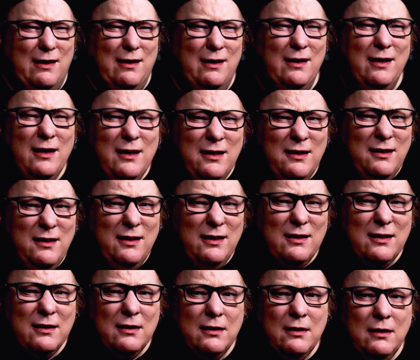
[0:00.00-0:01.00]

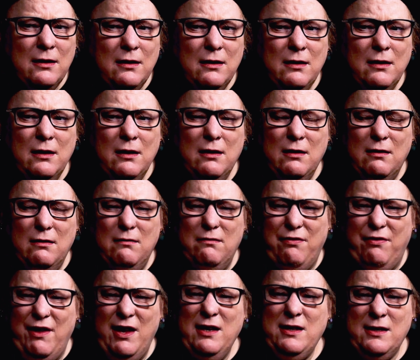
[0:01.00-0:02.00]
dark.
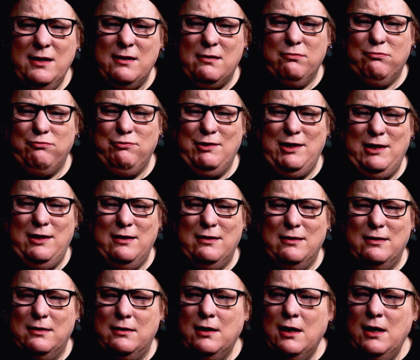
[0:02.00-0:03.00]
Oh, that's
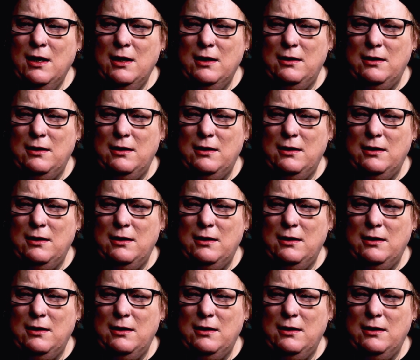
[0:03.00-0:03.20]
weird.